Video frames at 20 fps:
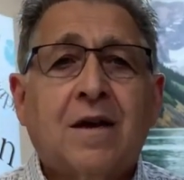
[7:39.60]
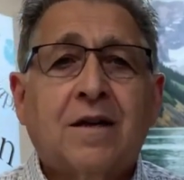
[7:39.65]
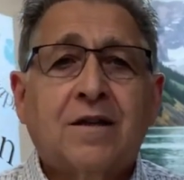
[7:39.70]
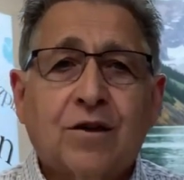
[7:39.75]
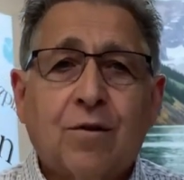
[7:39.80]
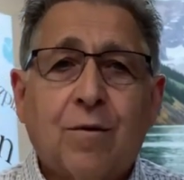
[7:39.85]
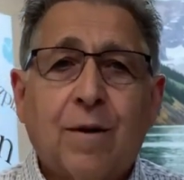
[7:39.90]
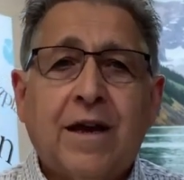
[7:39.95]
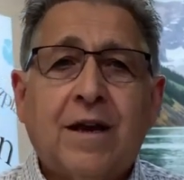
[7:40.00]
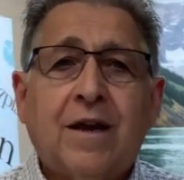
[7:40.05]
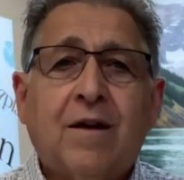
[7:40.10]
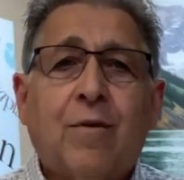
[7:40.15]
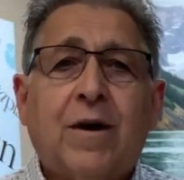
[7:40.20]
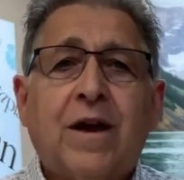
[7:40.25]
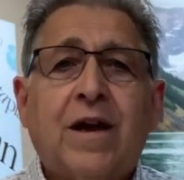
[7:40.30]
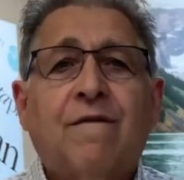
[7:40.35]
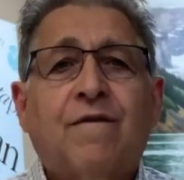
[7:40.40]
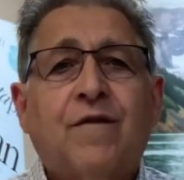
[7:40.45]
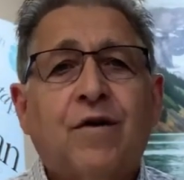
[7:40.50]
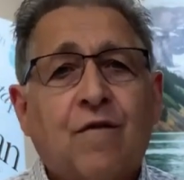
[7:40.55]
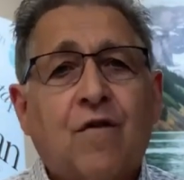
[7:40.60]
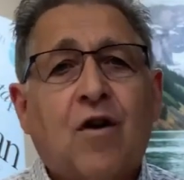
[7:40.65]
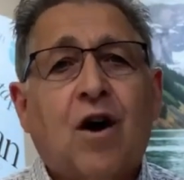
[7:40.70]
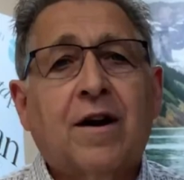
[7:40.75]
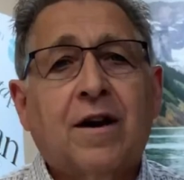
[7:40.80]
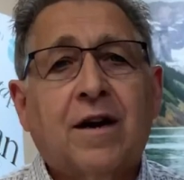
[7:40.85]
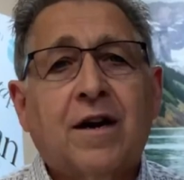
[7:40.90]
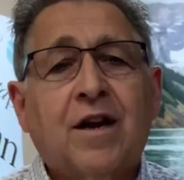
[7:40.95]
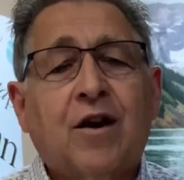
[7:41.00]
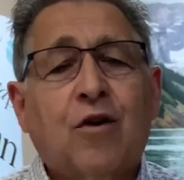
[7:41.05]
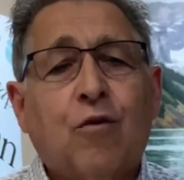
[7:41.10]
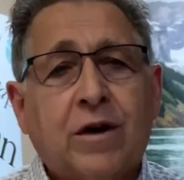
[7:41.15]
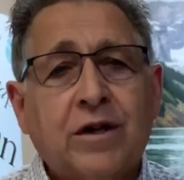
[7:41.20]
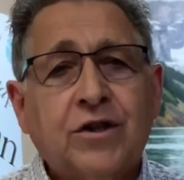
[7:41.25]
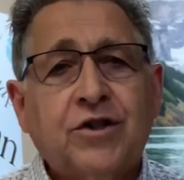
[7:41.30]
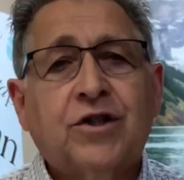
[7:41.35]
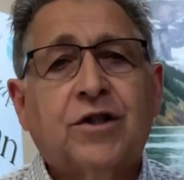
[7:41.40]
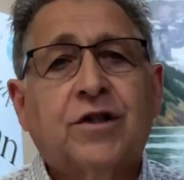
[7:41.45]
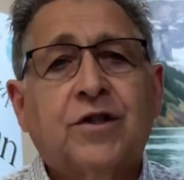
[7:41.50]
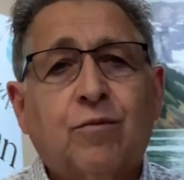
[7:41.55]
So anyway, if you've got any
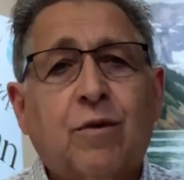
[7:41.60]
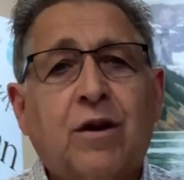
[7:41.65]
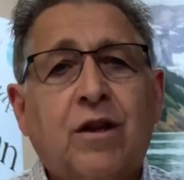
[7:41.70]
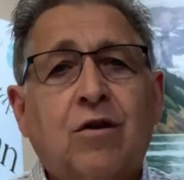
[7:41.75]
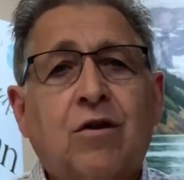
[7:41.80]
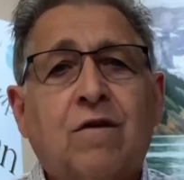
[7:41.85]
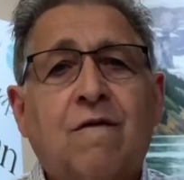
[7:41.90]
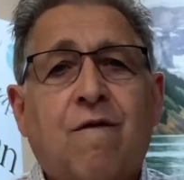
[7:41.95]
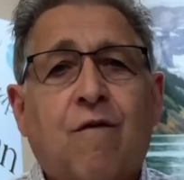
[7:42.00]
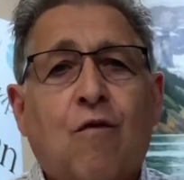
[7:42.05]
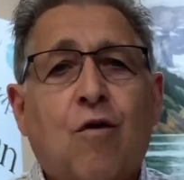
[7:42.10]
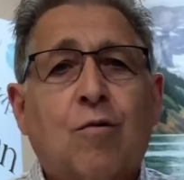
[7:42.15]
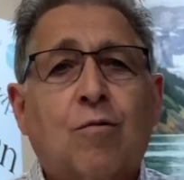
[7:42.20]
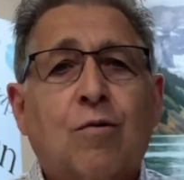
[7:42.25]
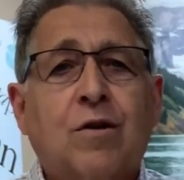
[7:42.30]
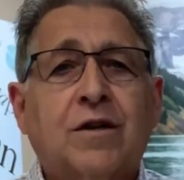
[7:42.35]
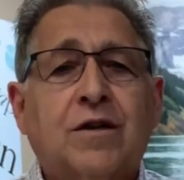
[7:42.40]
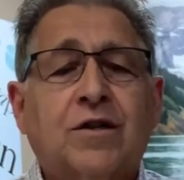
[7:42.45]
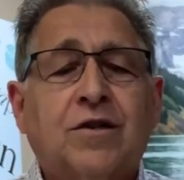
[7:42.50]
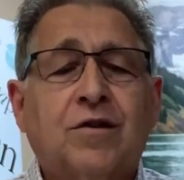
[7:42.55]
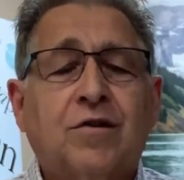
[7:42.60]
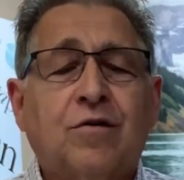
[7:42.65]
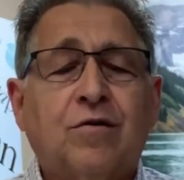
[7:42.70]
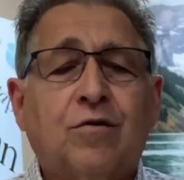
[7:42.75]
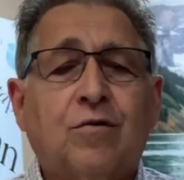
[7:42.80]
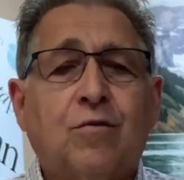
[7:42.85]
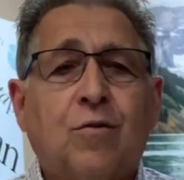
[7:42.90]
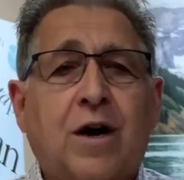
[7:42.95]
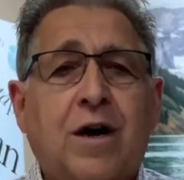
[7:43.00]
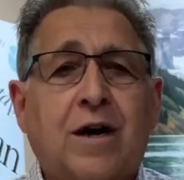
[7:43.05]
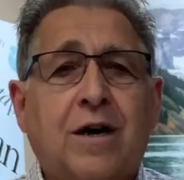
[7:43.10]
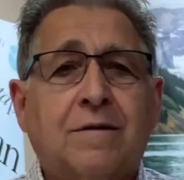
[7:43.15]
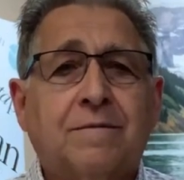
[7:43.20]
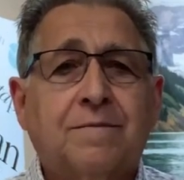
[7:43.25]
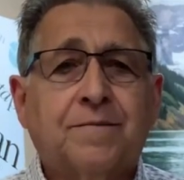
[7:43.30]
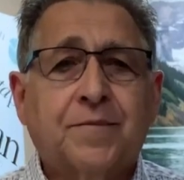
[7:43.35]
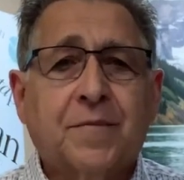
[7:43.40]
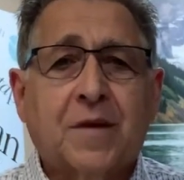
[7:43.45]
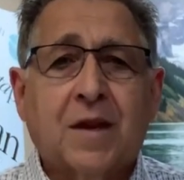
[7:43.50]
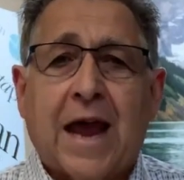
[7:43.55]
questions, we look forward
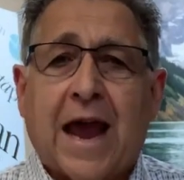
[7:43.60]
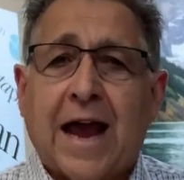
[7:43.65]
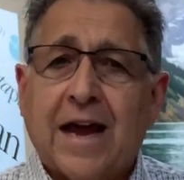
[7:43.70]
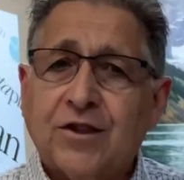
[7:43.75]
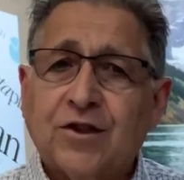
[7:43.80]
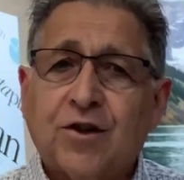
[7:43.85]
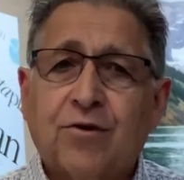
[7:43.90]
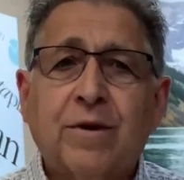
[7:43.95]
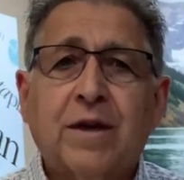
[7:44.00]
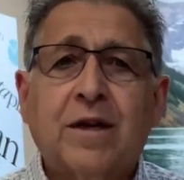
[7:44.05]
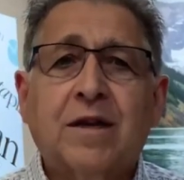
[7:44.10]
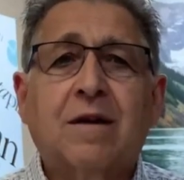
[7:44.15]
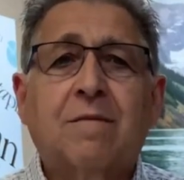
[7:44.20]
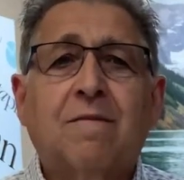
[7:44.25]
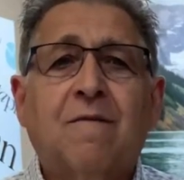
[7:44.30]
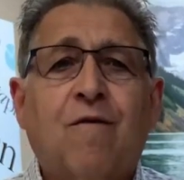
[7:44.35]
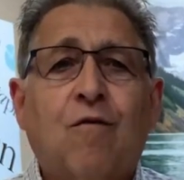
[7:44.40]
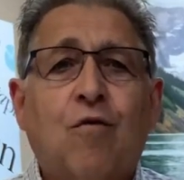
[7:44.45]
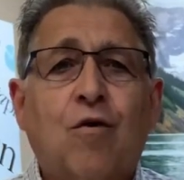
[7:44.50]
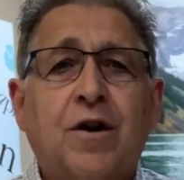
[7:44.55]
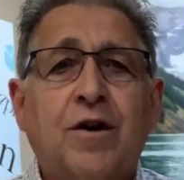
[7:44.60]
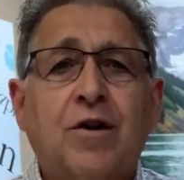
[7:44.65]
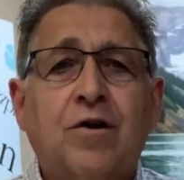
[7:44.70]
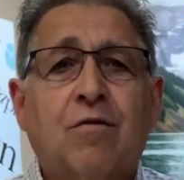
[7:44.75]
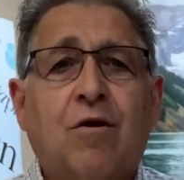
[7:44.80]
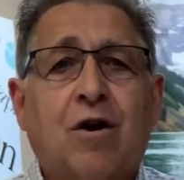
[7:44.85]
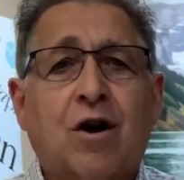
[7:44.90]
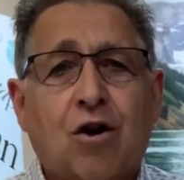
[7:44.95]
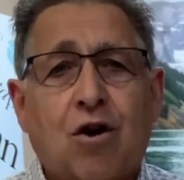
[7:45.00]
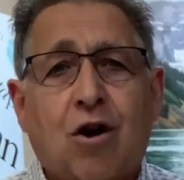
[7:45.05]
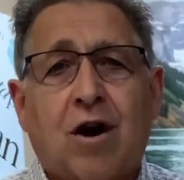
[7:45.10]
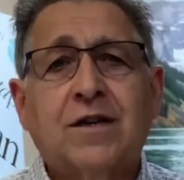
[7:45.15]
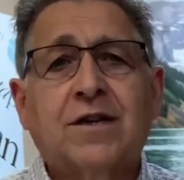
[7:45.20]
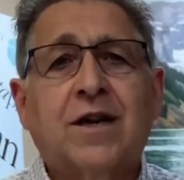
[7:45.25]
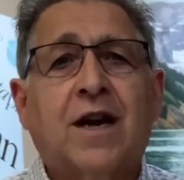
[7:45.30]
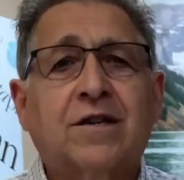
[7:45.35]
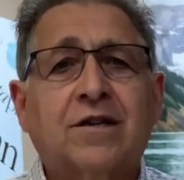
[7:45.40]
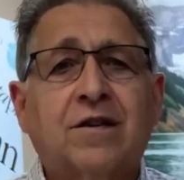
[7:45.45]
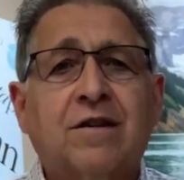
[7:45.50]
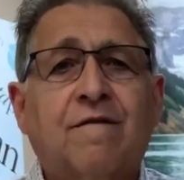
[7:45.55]
to answering them for you. Our
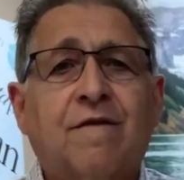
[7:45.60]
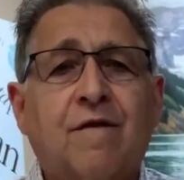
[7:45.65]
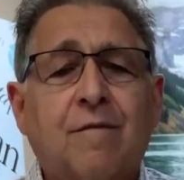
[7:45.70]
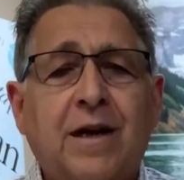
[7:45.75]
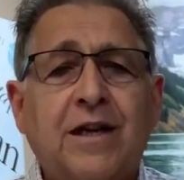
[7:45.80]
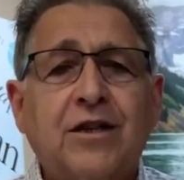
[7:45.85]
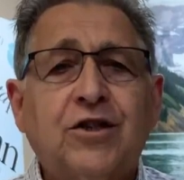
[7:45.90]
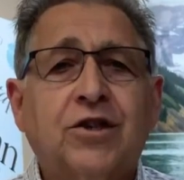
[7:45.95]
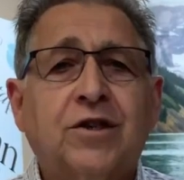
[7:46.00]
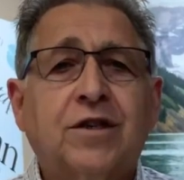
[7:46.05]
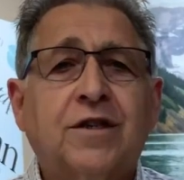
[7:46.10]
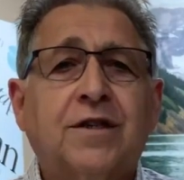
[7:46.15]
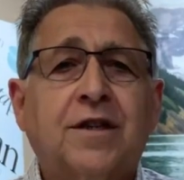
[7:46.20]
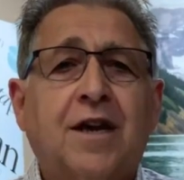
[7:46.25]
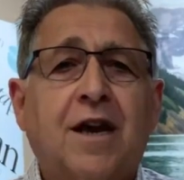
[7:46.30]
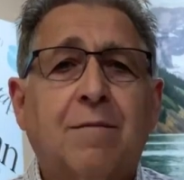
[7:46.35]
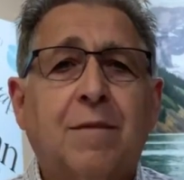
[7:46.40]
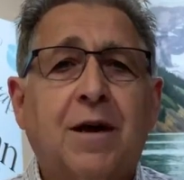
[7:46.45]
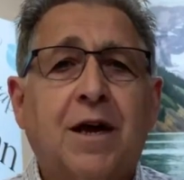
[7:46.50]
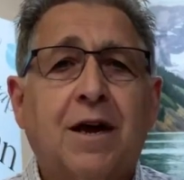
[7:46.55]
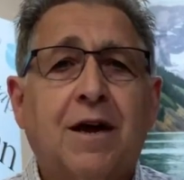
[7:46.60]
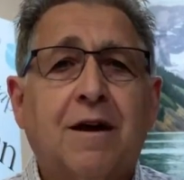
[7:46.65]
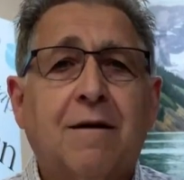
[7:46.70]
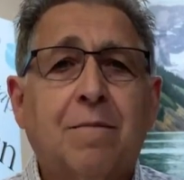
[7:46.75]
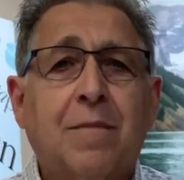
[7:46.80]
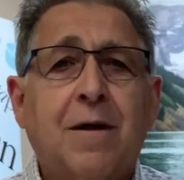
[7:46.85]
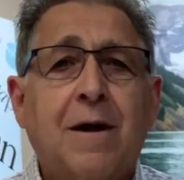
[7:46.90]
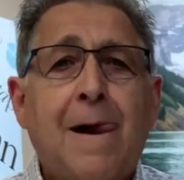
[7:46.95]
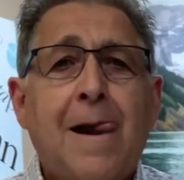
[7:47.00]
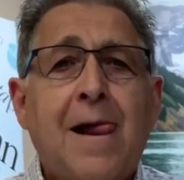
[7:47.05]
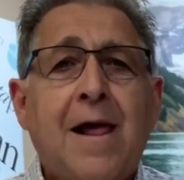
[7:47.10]
contact information is coming up.